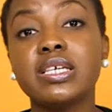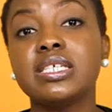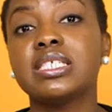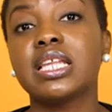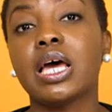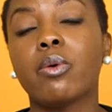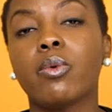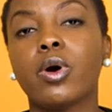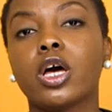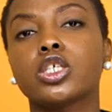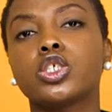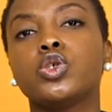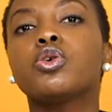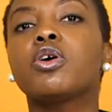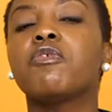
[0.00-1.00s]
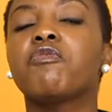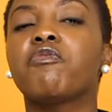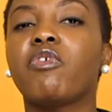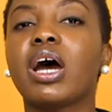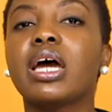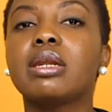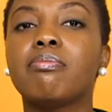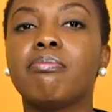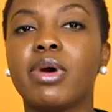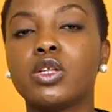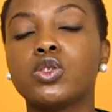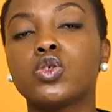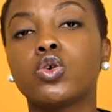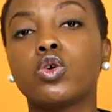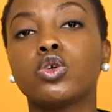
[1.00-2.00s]
these networks, you can find
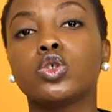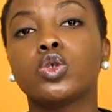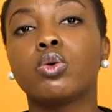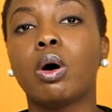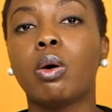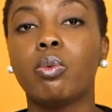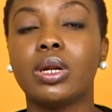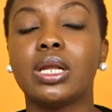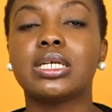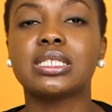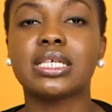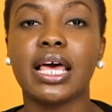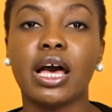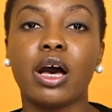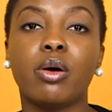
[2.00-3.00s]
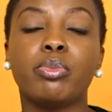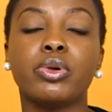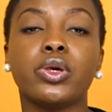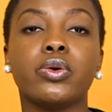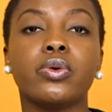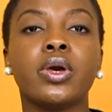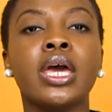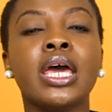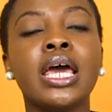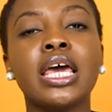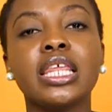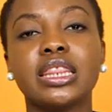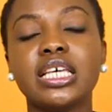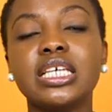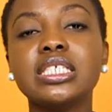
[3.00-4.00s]
mentors who are willing to help you.
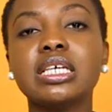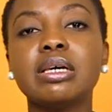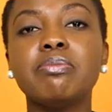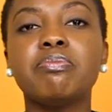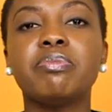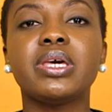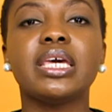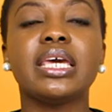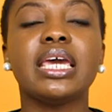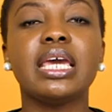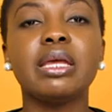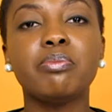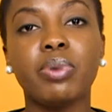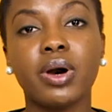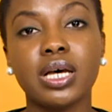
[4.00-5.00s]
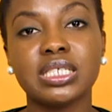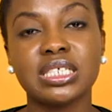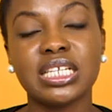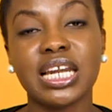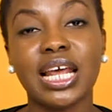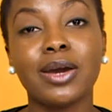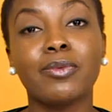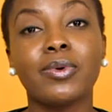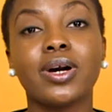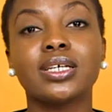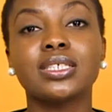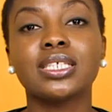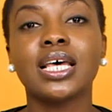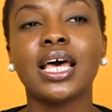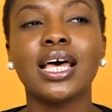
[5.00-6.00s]
These can be in person
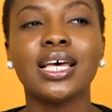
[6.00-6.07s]
networks